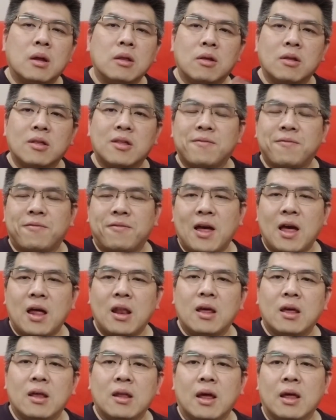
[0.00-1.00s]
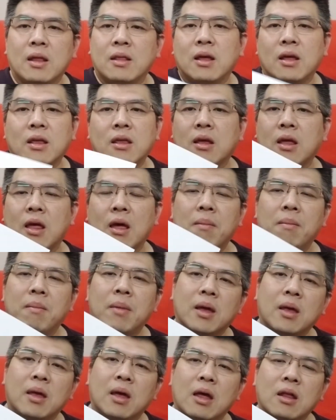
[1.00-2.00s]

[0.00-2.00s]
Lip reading: just flat it, and then you can make it